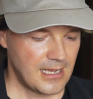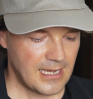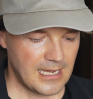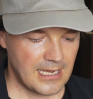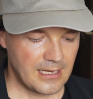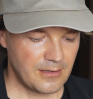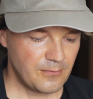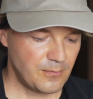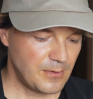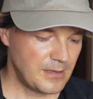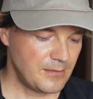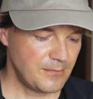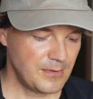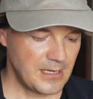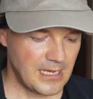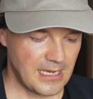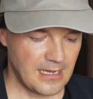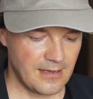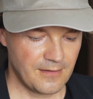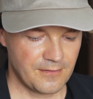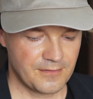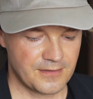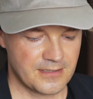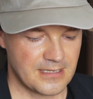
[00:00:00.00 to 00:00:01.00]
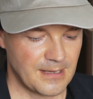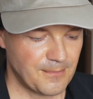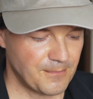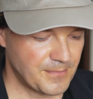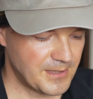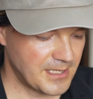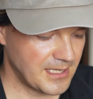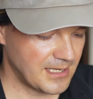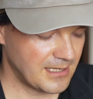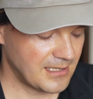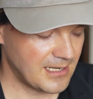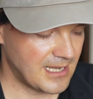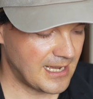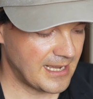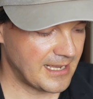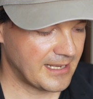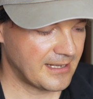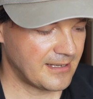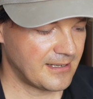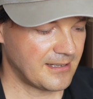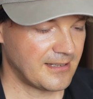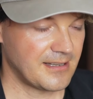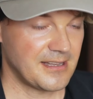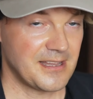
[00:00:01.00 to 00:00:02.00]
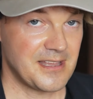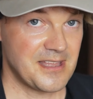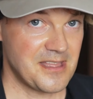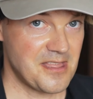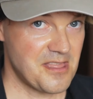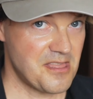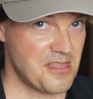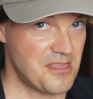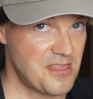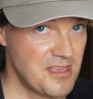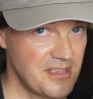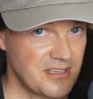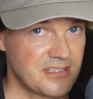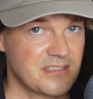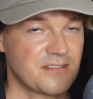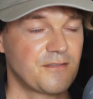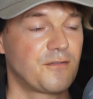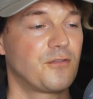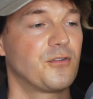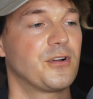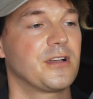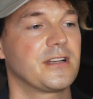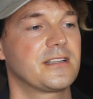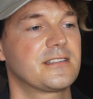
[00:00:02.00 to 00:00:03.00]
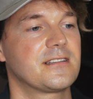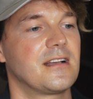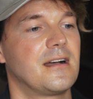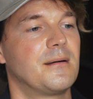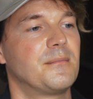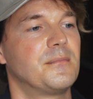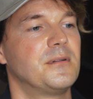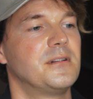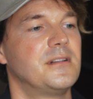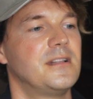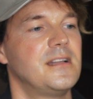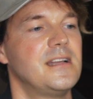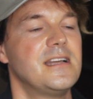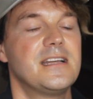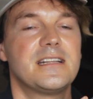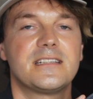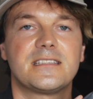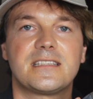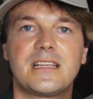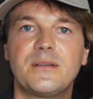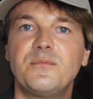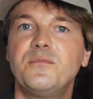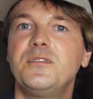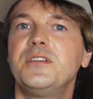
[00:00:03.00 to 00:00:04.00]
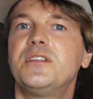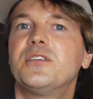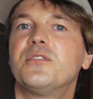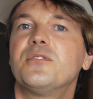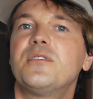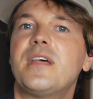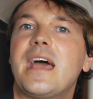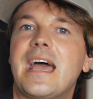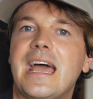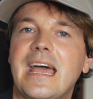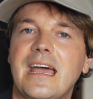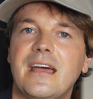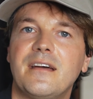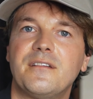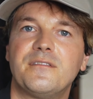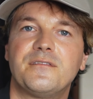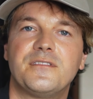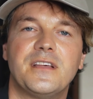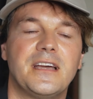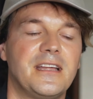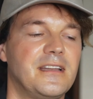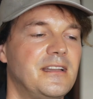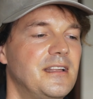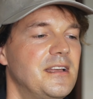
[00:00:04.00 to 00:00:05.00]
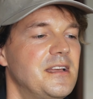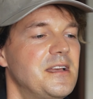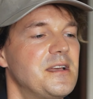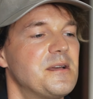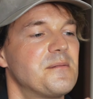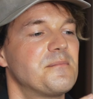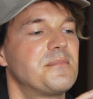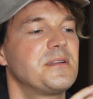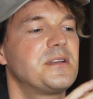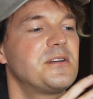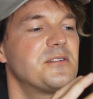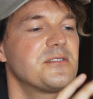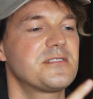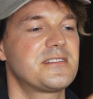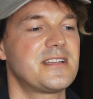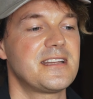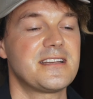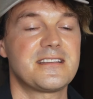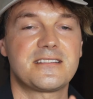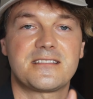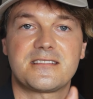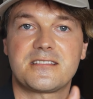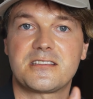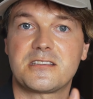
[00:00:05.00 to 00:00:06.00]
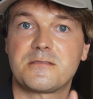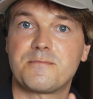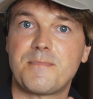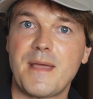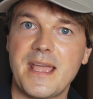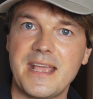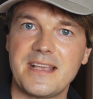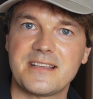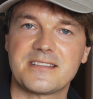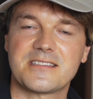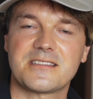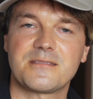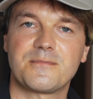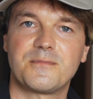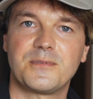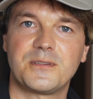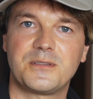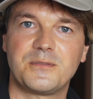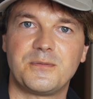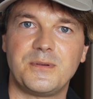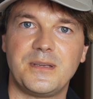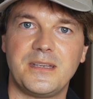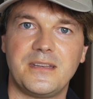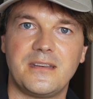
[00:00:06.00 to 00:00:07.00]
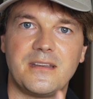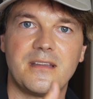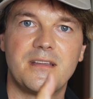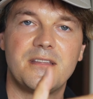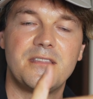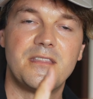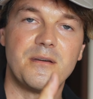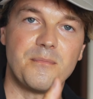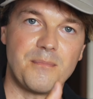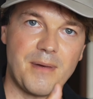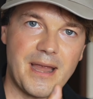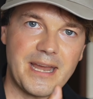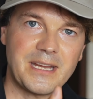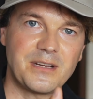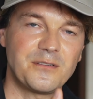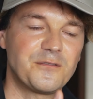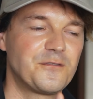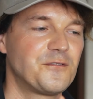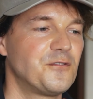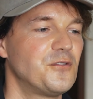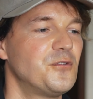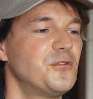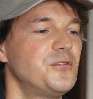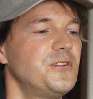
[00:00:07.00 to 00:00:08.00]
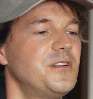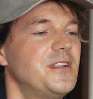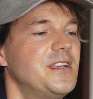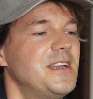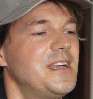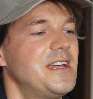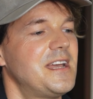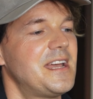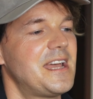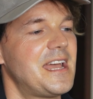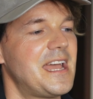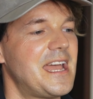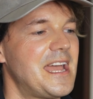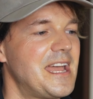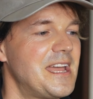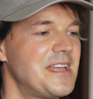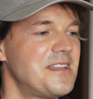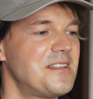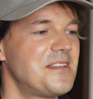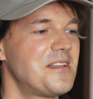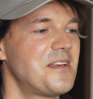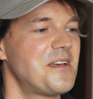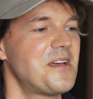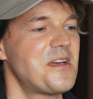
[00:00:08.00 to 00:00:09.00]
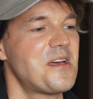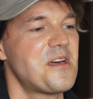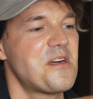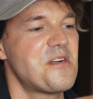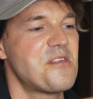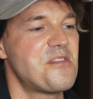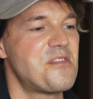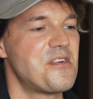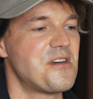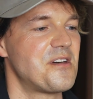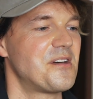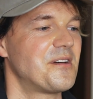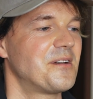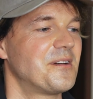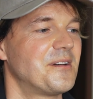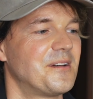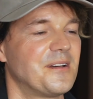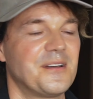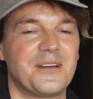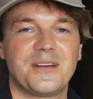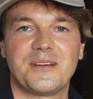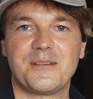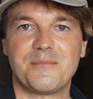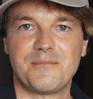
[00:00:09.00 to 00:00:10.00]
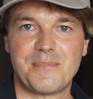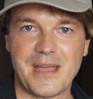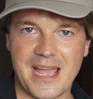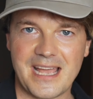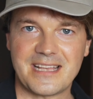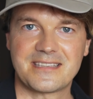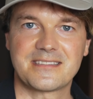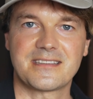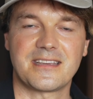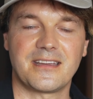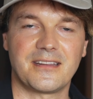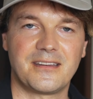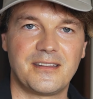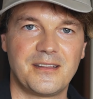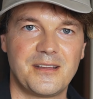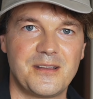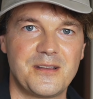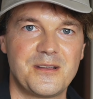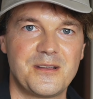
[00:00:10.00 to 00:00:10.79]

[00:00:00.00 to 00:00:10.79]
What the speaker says: And when we have something like this, for example, then we don't have that, because there is space between the microphone and the basket.